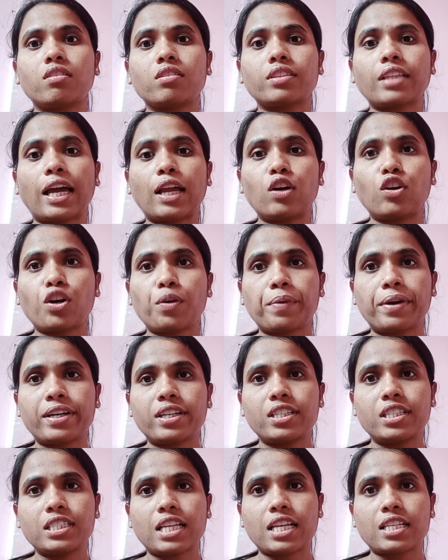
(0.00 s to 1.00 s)
thalidomide
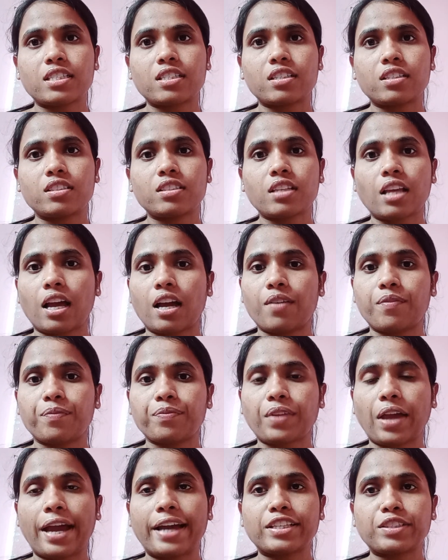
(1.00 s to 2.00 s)
disasters,
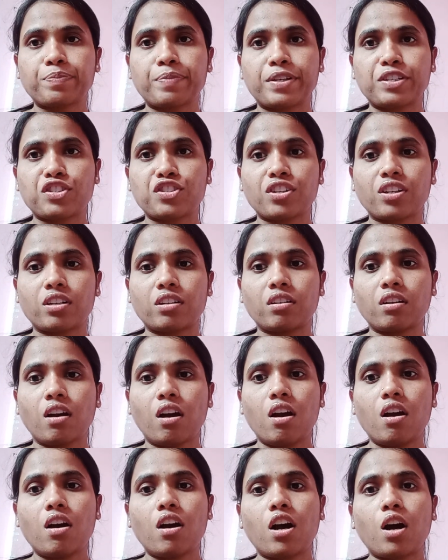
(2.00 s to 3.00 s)
as mentioned
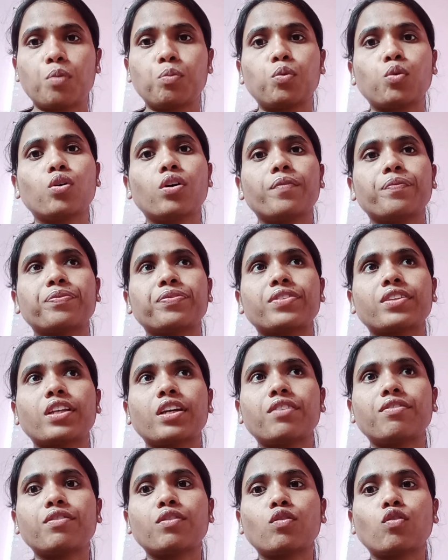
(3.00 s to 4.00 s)
above.
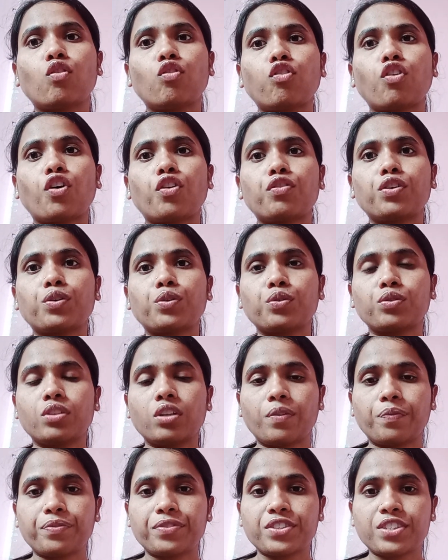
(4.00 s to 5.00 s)
Then go forward to
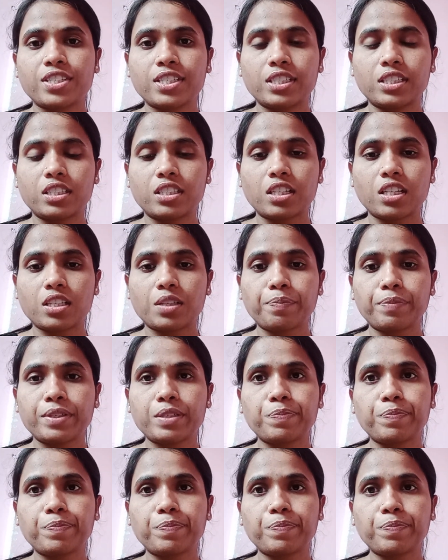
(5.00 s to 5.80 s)
the children's means